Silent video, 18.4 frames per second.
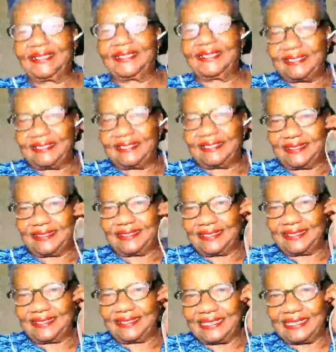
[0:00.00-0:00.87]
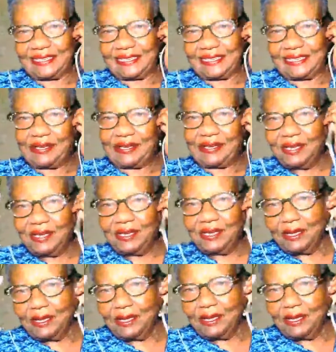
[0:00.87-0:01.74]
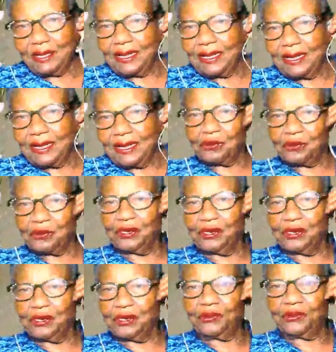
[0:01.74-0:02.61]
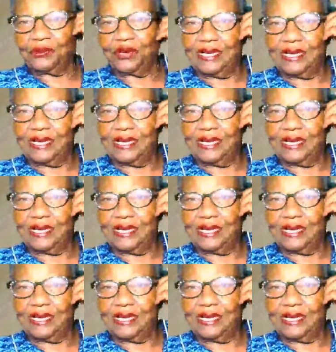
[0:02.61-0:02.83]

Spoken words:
They thinking like wonder what?